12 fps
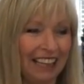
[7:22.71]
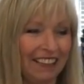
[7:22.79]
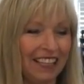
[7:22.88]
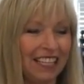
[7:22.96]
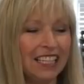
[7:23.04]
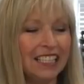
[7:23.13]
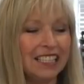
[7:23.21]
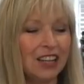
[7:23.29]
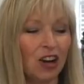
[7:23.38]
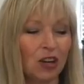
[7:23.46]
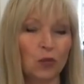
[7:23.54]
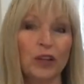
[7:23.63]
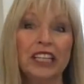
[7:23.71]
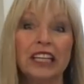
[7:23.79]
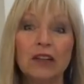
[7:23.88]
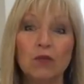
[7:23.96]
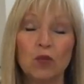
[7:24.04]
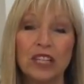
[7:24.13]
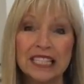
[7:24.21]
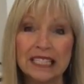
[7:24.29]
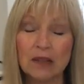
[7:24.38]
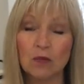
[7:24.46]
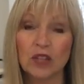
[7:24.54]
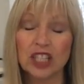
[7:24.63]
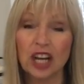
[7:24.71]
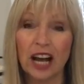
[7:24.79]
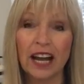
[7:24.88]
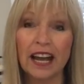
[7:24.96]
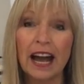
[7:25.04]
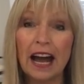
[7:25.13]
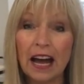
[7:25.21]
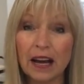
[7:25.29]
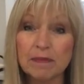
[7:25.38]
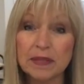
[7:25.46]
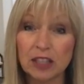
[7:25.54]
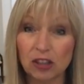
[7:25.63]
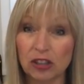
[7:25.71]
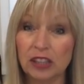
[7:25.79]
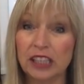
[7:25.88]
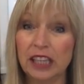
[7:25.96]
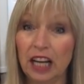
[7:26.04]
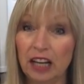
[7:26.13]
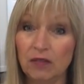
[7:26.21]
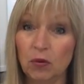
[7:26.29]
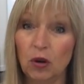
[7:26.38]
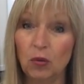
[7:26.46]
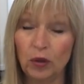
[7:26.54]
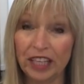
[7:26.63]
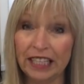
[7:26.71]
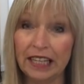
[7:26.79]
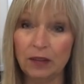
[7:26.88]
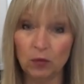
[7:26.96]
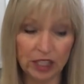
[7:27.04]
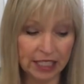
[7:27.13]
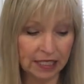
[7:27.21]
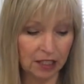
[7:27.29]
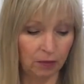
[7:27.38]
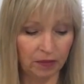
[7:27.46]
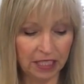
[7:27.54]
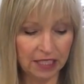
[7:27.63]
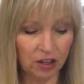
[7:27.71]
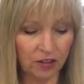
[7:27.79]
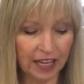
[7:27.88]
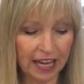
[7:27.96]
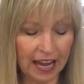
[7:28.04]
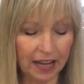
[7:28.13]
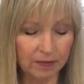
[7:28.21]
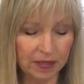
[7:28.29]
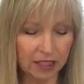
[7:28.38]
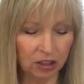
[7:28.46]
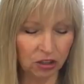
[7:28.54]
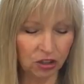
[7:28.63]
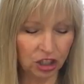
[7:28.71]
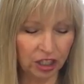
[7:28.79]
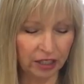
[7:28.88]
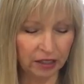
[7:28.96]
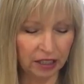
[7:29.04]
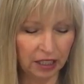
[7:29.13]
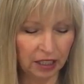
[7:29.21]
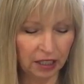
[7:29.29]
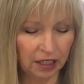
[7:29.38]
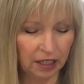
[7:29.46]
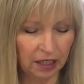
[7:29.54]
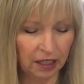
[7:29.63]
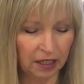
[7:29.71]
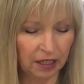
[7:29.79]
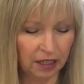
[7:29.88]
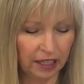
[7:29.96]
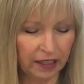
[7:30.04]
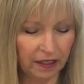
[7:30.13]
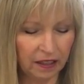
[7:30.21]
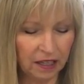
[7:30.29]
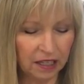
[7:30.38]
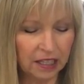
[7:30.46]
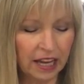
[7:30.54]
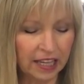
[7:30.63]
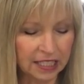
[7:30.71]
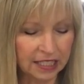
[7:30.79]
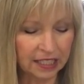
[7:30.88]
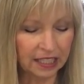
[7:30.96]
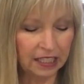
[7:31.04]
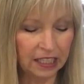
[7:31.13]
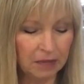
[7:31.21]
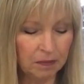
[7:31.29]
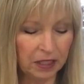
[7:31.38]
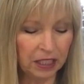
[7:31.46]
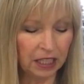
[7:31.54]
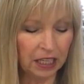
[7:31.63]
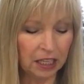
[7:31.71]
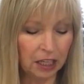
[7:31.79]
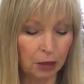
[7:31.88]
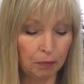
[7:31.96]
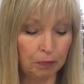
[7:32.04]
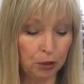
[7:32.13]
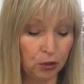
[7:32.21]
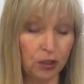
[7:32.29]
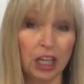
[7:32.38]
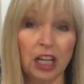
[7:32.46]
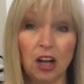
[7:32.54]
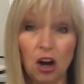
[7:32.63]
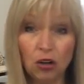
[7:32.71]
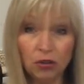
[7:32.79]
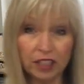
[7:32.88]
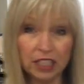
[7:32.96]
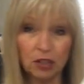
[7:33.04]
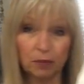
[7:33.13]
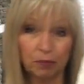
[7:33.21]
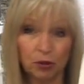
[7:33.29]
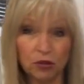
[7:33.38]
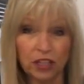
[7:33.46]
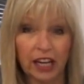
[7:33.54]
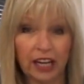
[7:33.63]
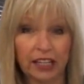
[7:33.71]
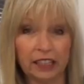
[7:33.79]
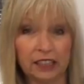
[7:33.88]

These are Wit and Wisdom, which I absolutely love. Wit and Wisdom. These are the Absolution, I think, yes, itty bitty boot. Oh, these are boot cut.